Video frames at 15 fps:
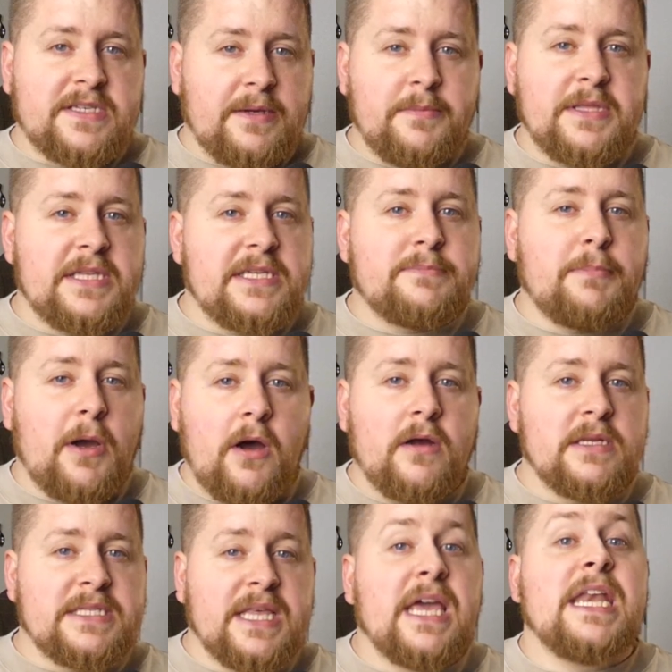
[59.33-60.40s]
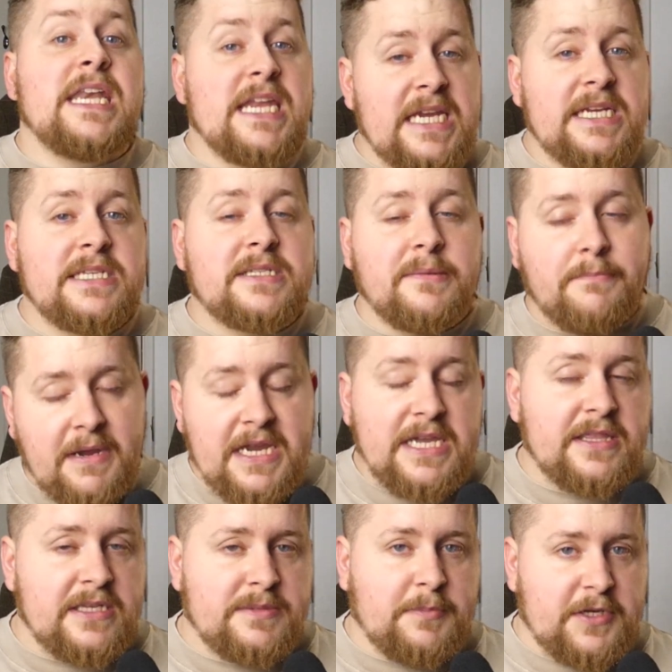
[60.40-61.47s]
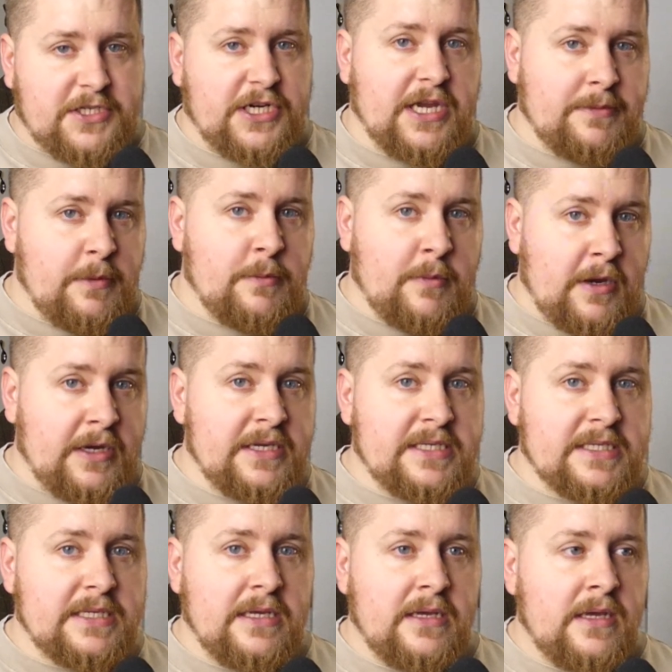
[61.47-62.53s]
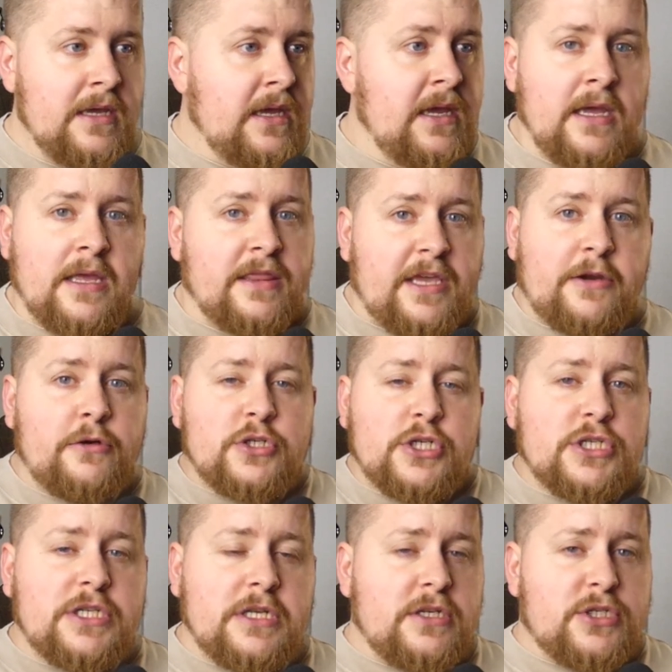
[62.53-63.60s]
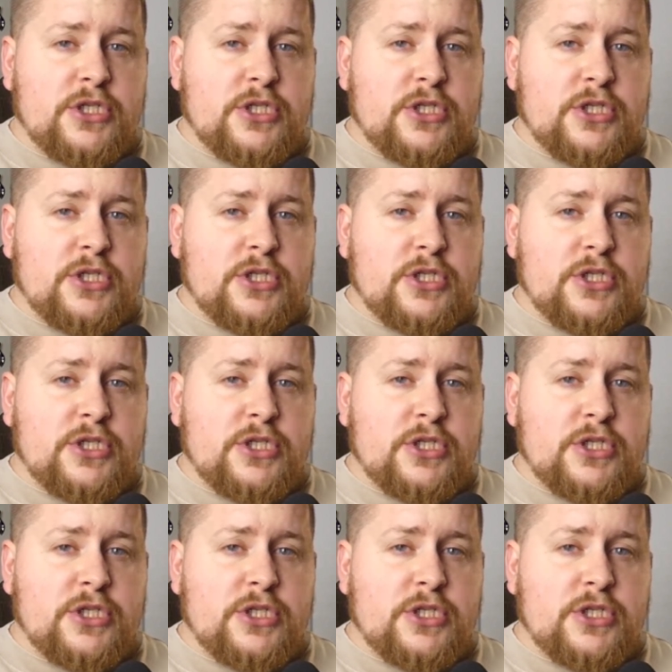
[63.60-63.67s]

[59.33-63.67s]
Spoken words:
of some of these parts that are needed to make these budget gaming mice, there are just